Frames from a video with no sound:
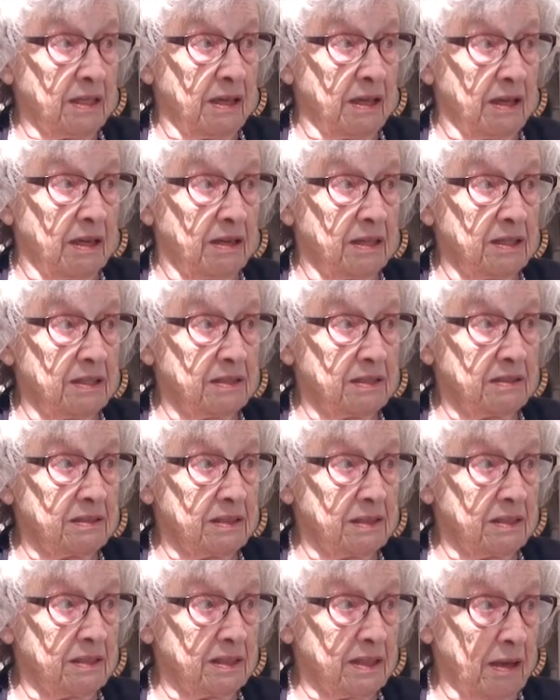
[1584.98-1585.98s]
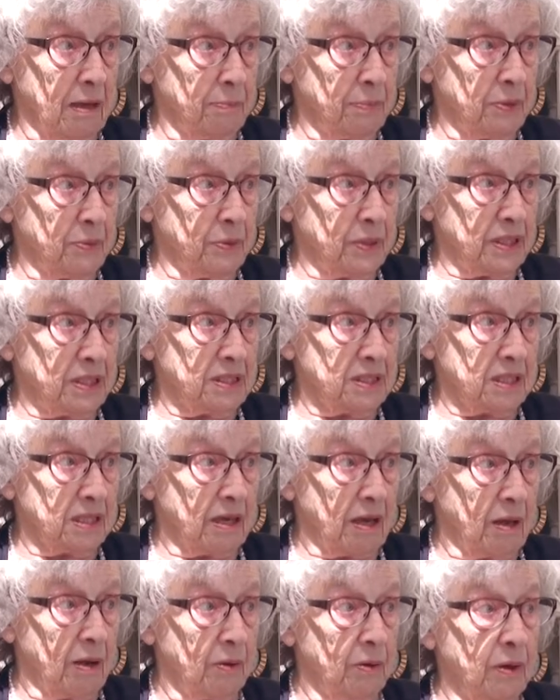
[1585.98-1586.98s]
a couple of weeks
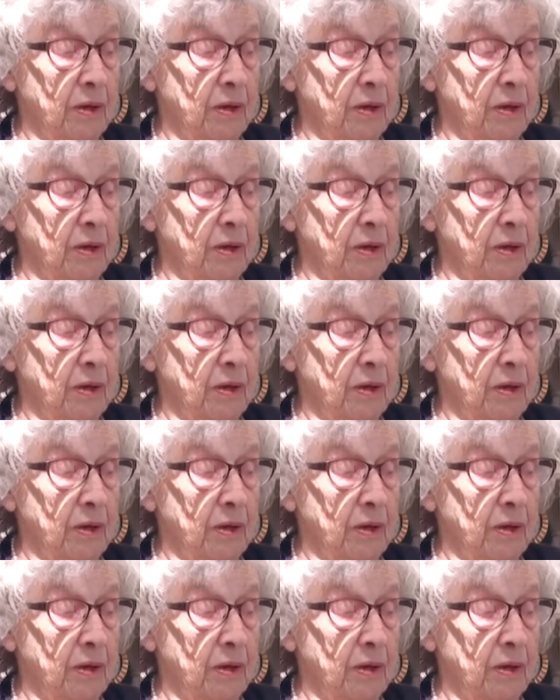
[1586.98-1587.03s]
ago.